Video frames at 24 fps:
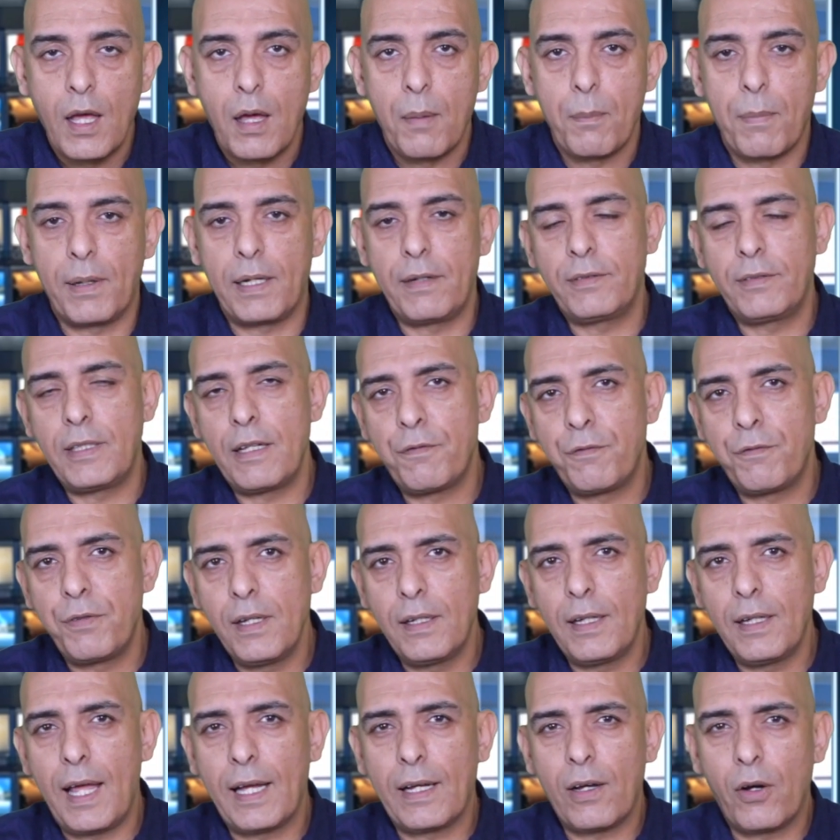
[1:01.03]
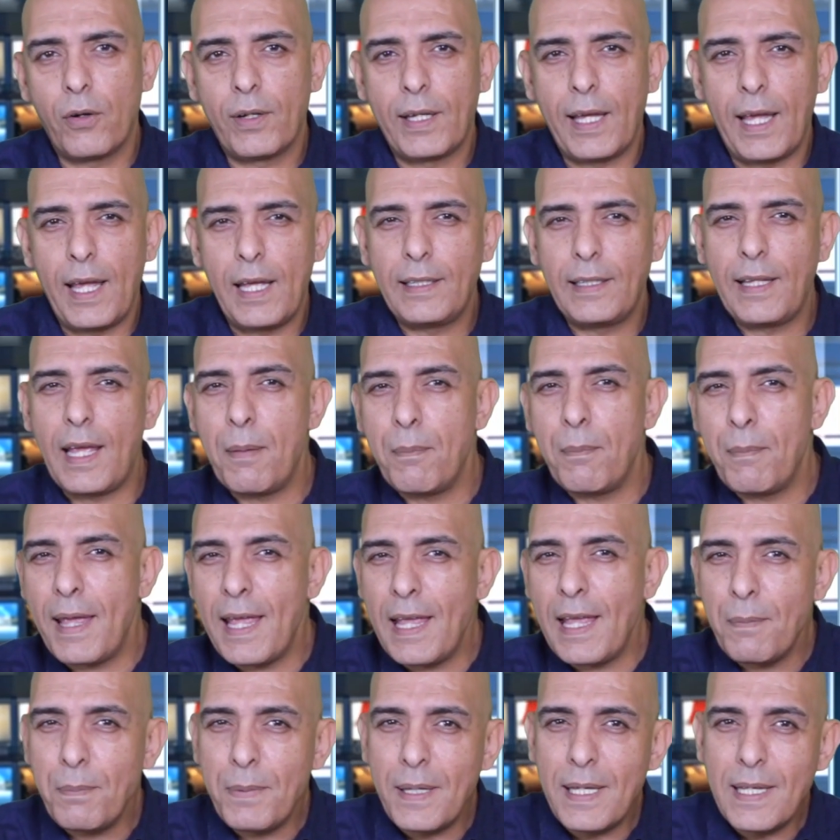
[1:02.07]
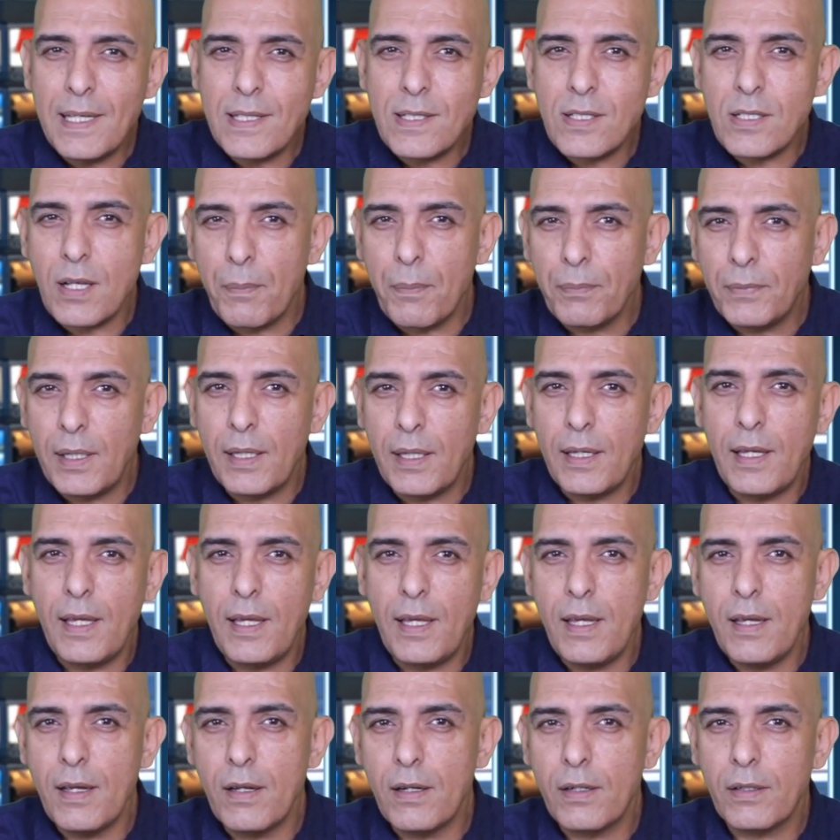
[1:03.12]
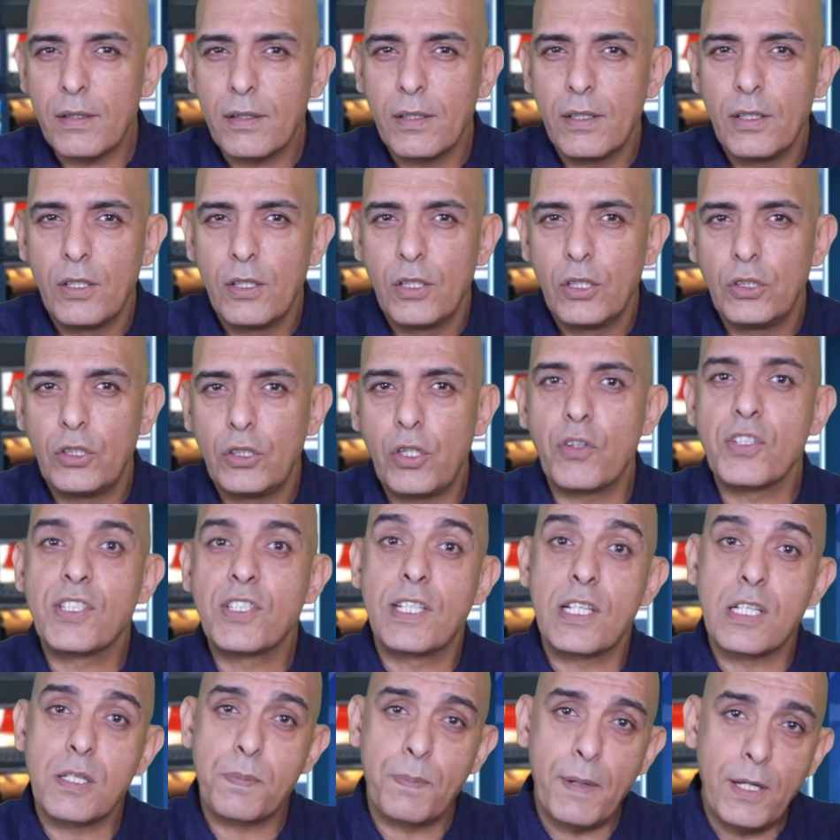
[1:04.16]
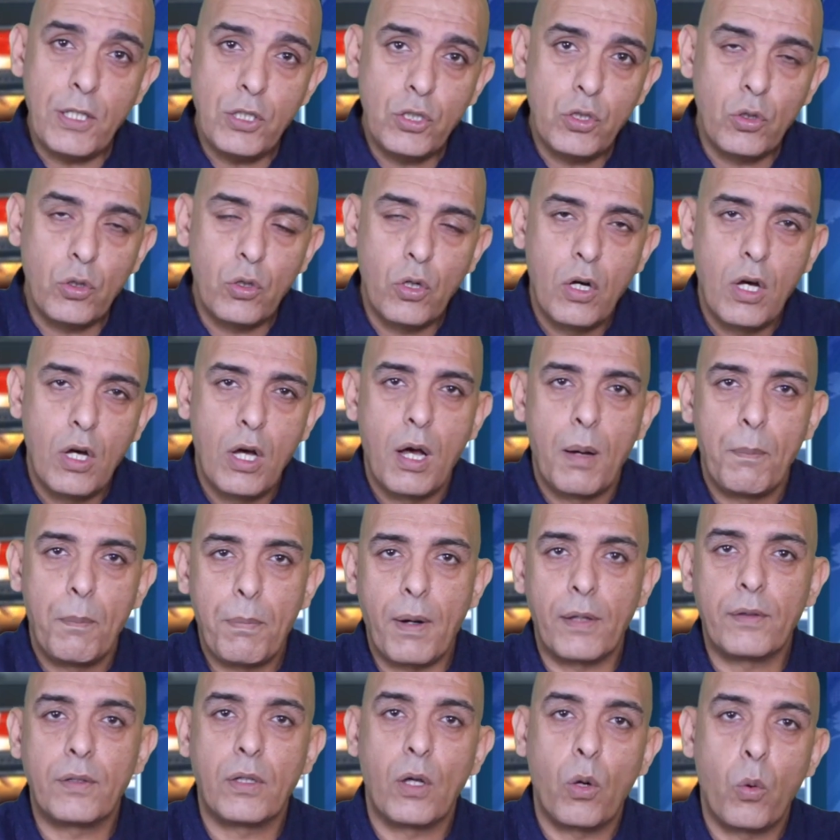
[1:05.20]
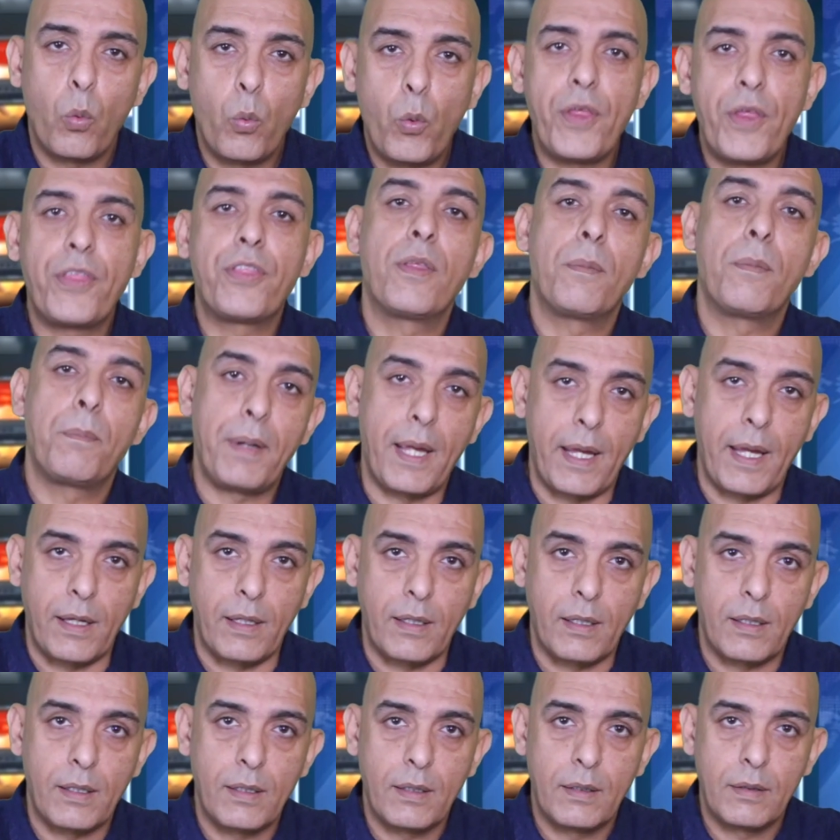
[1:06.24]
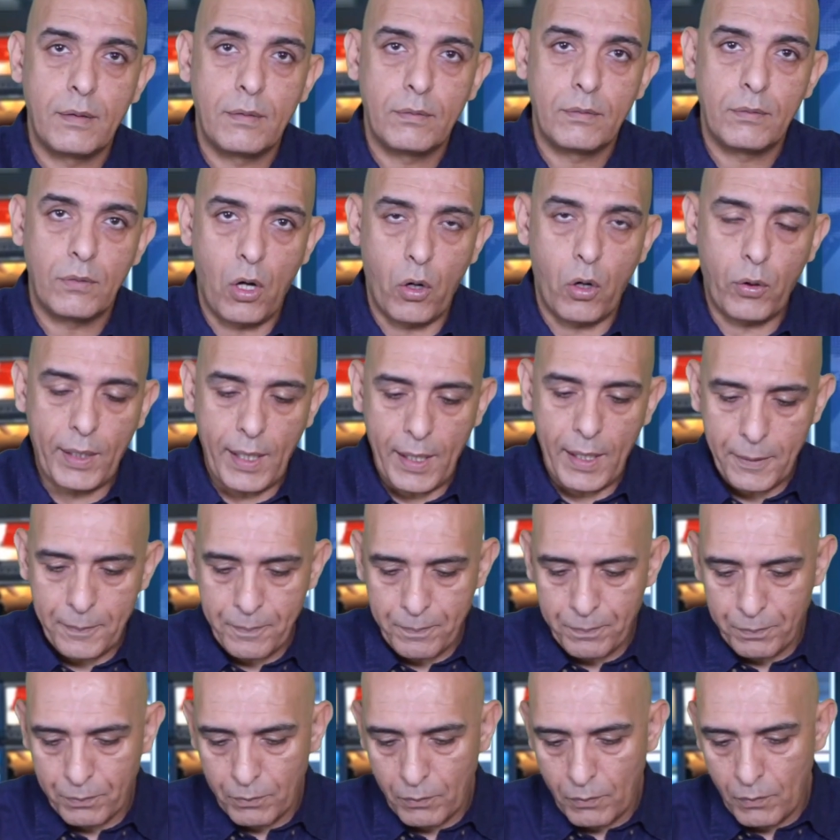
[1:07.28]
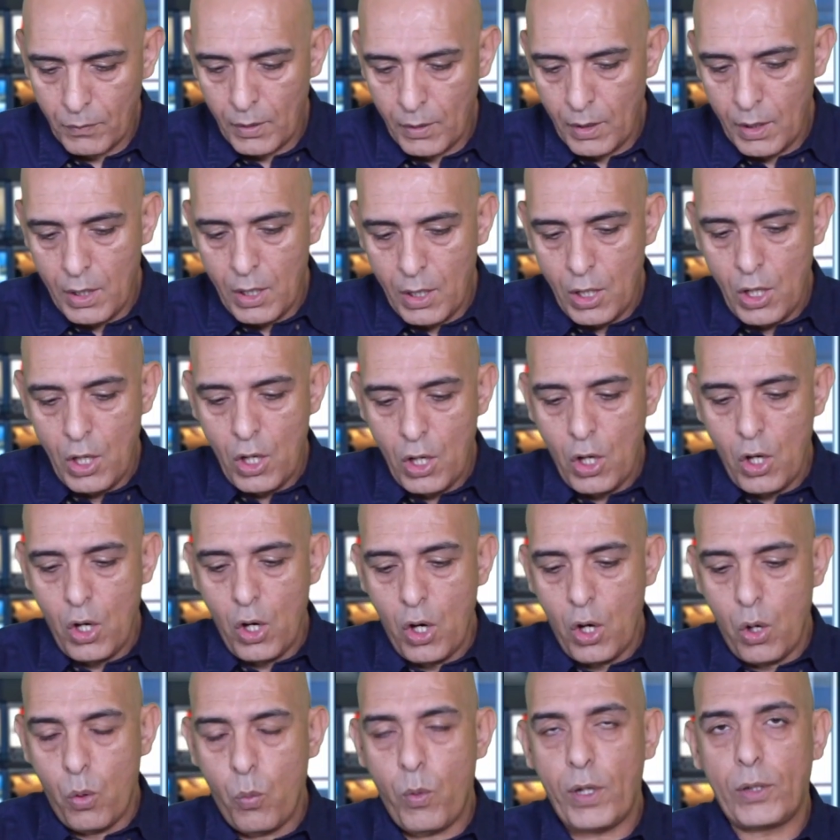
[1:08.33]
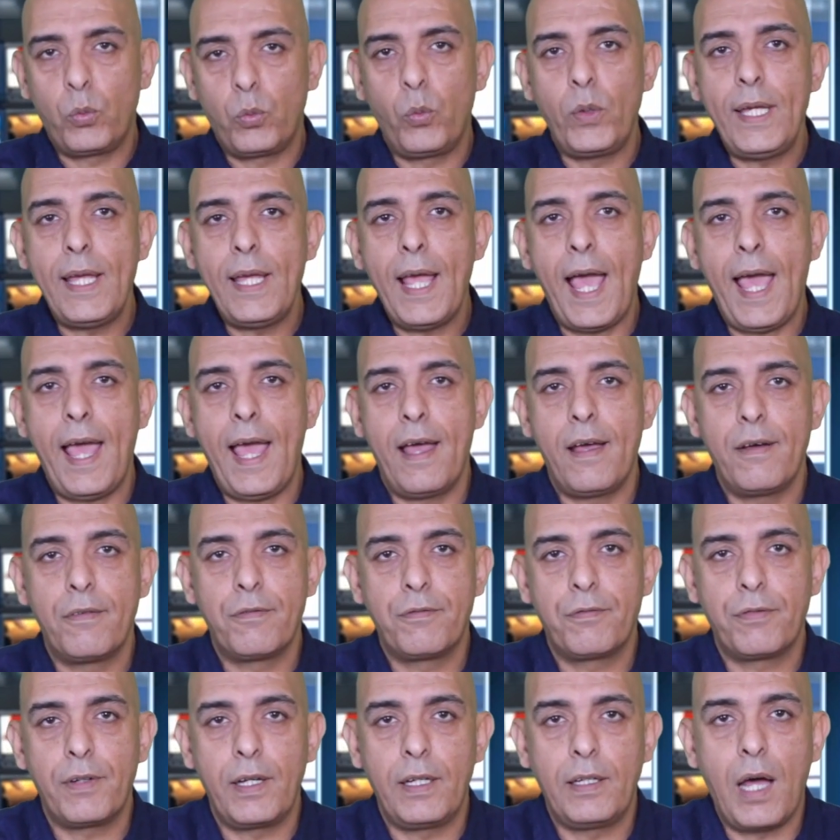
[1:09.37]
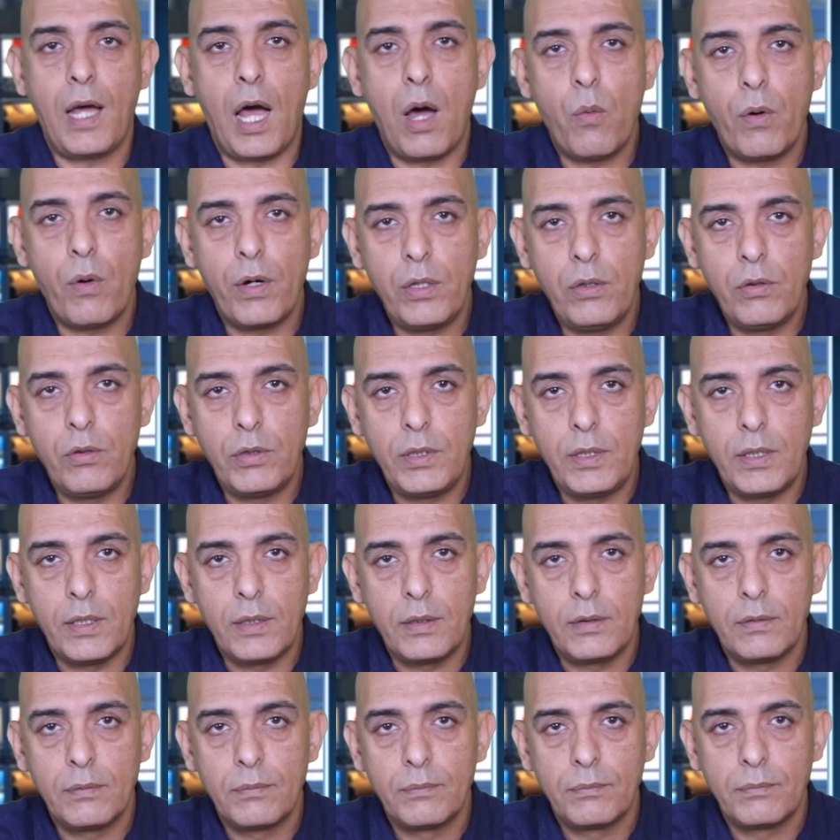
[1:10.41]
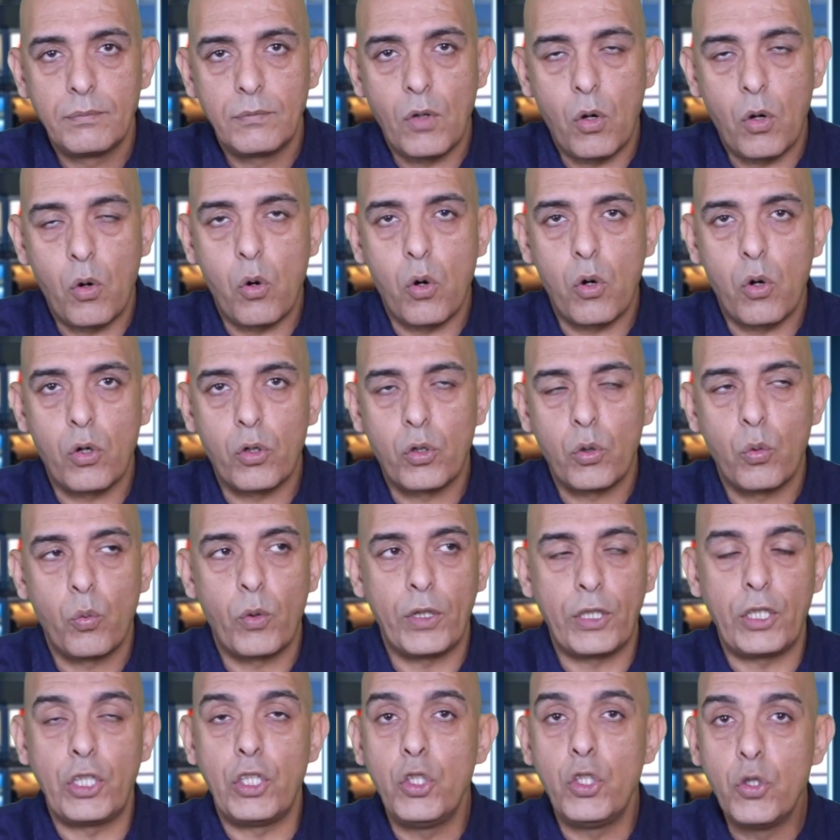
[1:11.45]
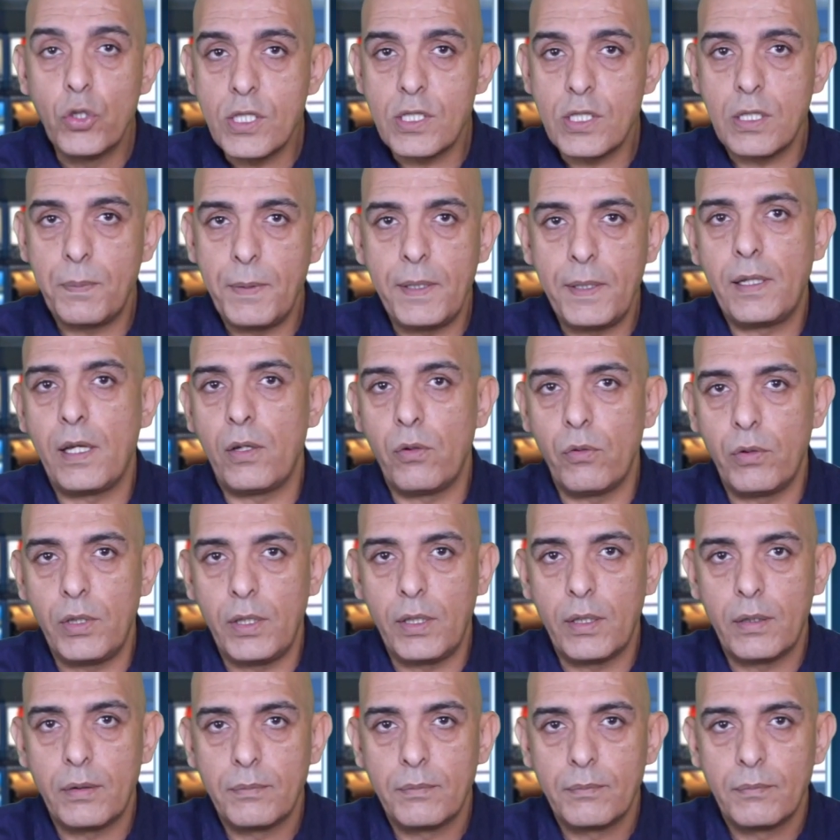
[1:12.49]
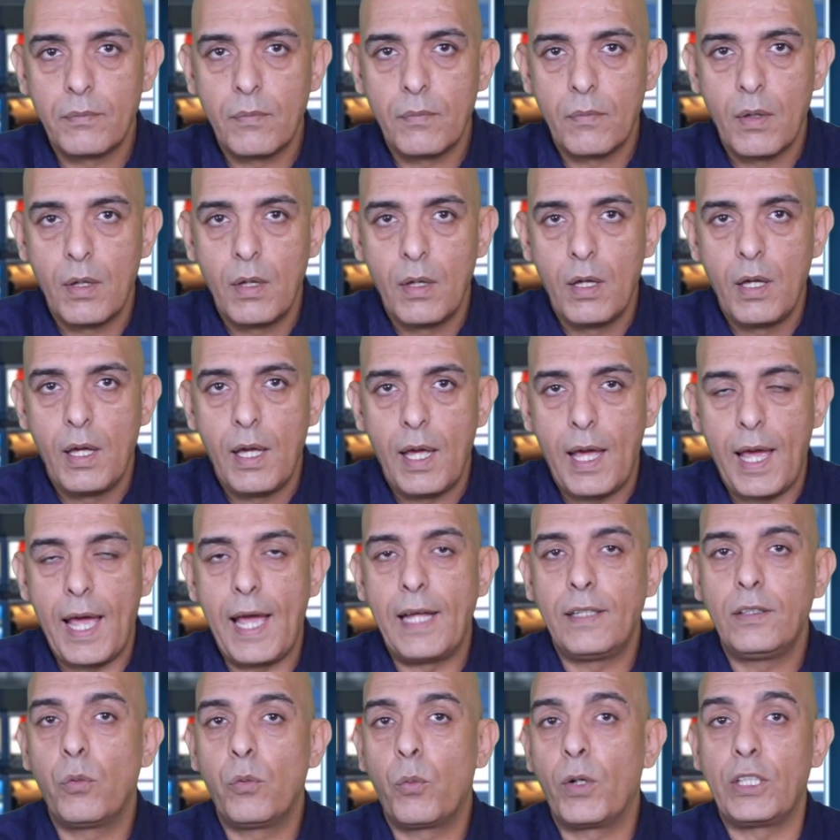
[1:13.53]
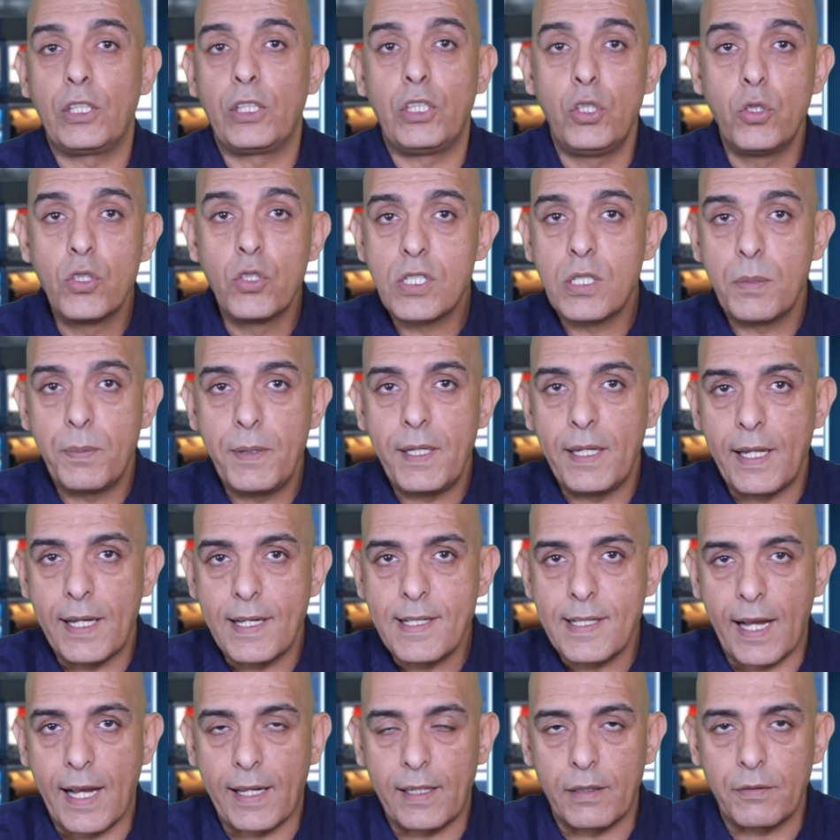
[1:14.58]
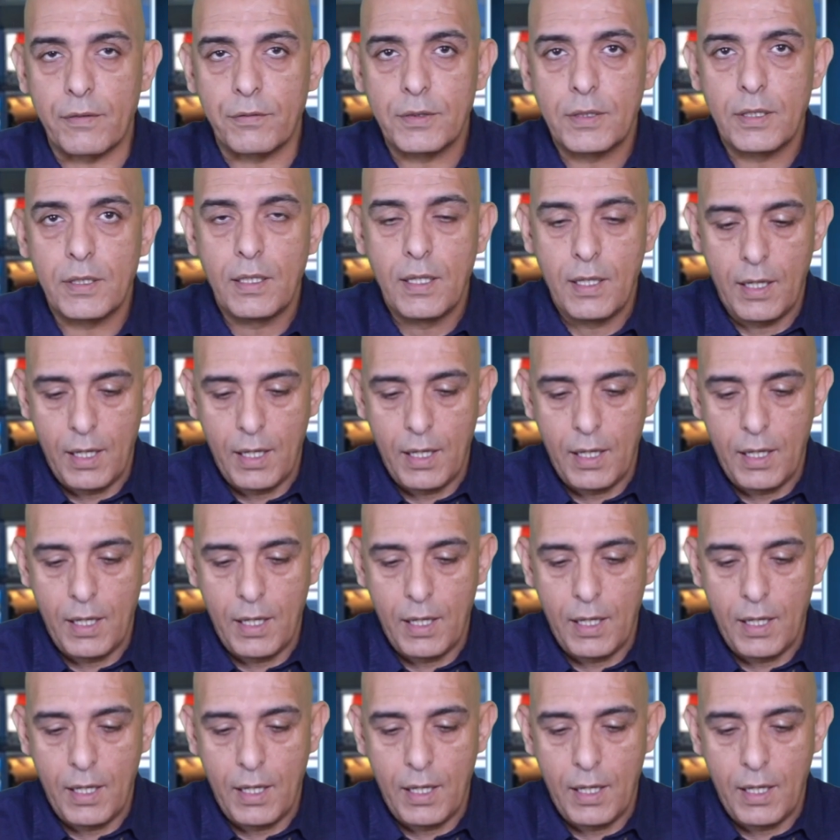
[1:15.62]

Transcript: But if they feel like, okay, there may be something here, they'll suspend you, but with pay. Okay? What we have in our union, or what used to be the union, and what used to be in executives.